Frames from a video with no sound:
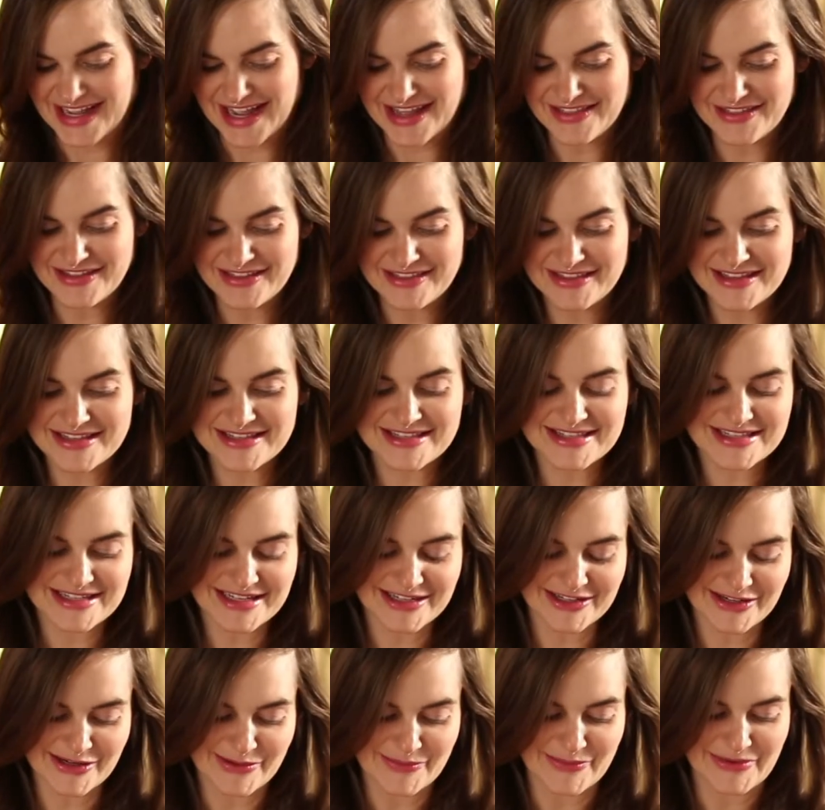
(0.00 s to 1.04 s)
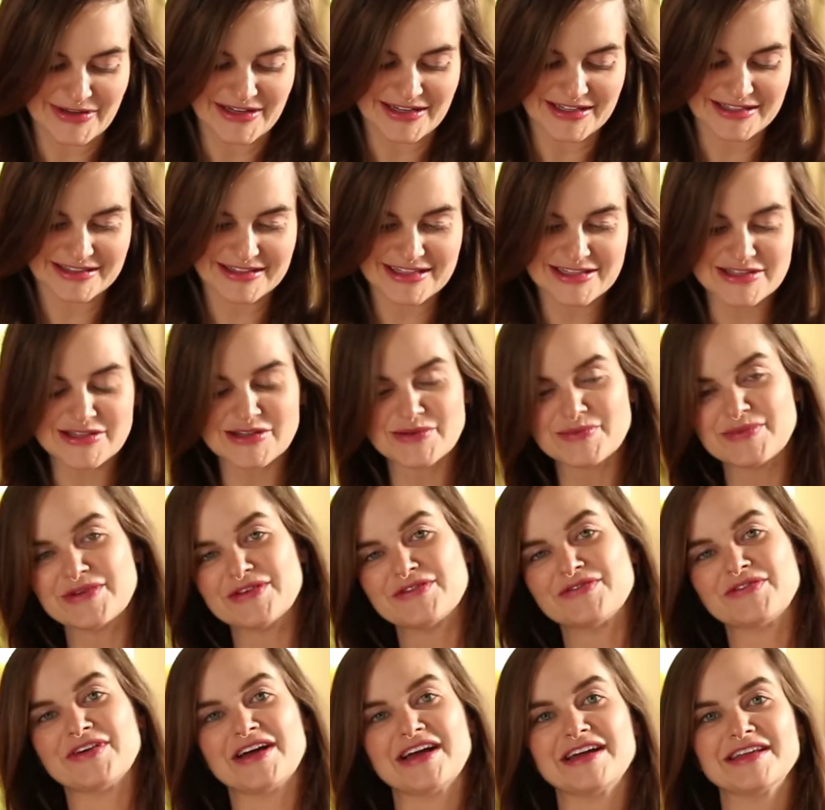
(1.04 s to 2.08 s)
and then this sticker book, this will
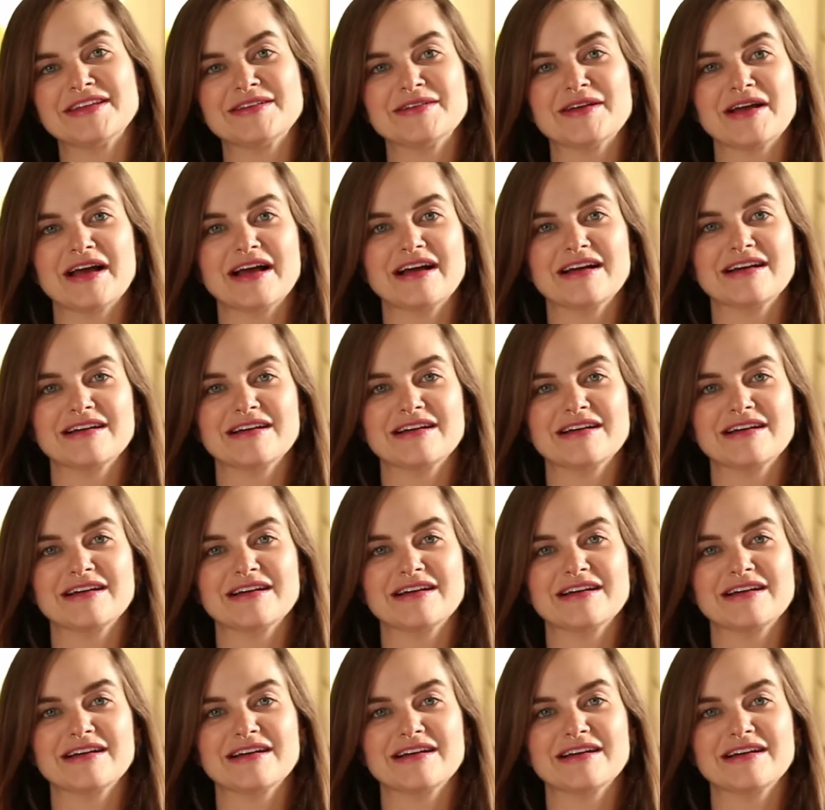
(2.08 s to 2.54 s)
be fun.